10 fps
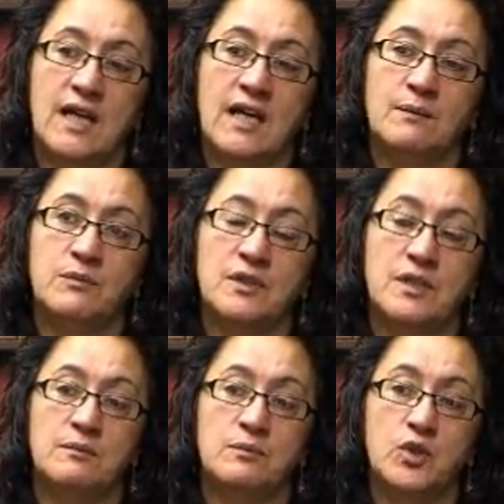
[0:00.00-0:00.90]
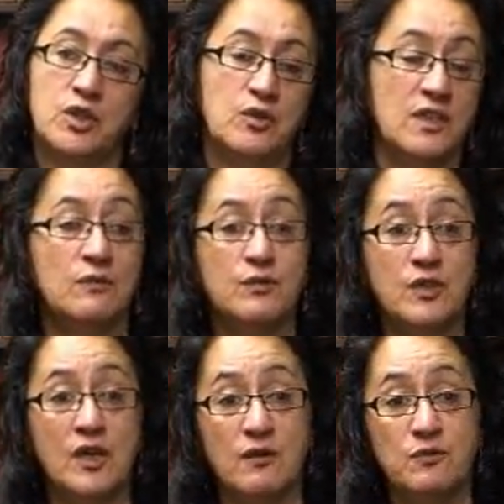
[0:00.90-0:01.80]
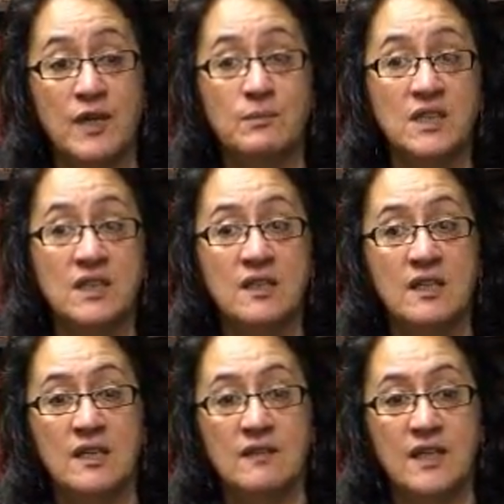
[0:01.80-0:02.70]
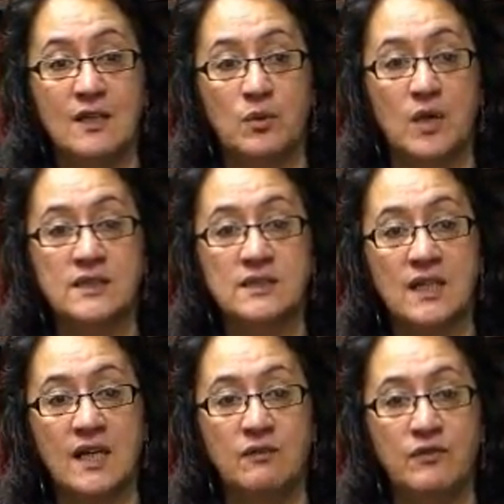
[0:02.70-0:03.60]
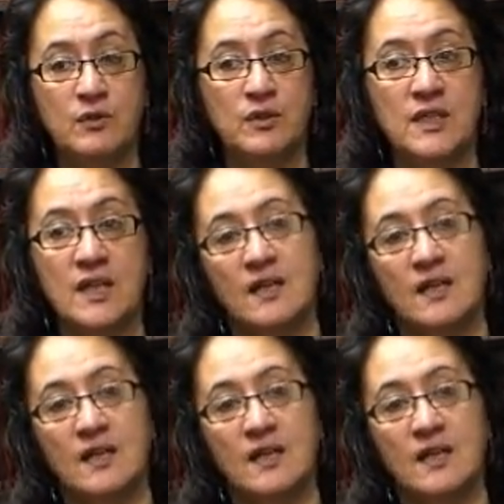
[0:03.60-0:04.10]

the Morehu and the Vuko family, they're quite a very